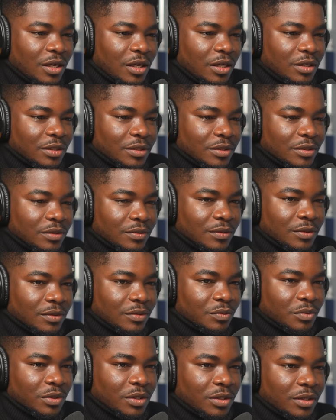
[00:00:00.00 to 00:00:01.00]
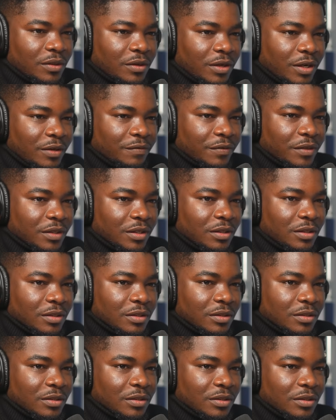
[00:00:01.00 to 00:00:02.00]
art is really thriving
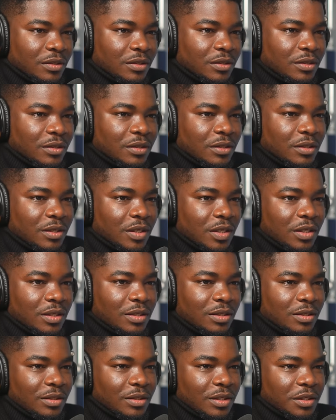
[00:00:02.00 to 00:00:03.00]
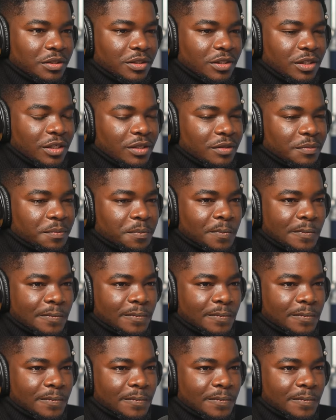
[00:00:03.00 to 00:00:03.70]
in Nigeria.